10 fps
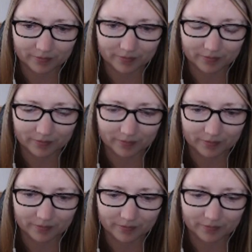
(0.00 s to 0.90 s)

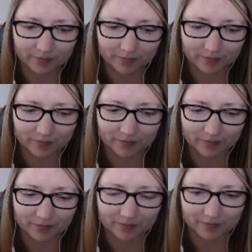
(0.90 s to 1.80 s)

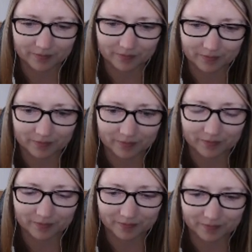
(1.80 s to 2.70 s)

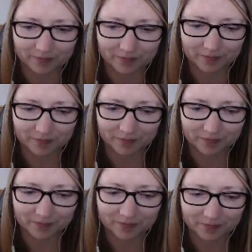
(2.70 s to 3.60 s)

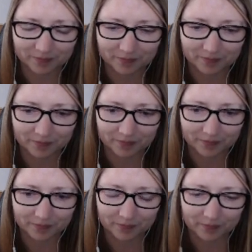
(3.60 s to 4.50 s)

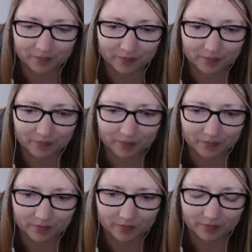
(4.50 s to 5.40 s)

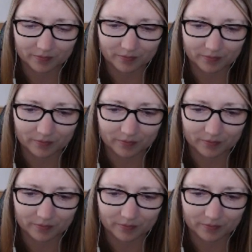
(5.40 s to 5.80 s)
The person shown says nothing.